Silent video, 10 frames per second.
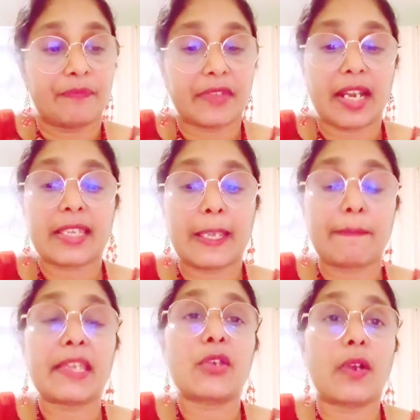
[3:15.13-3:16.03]
that are
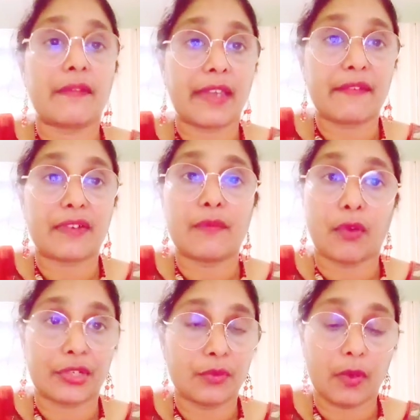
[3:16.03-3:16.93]
keeping you away from
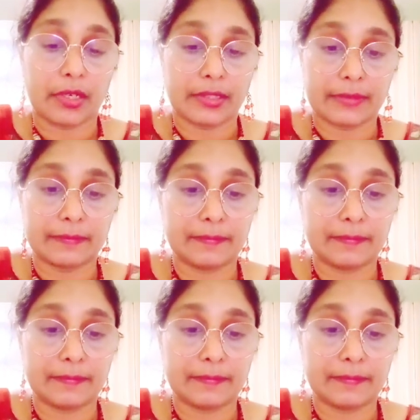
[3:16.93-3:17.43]
what you want.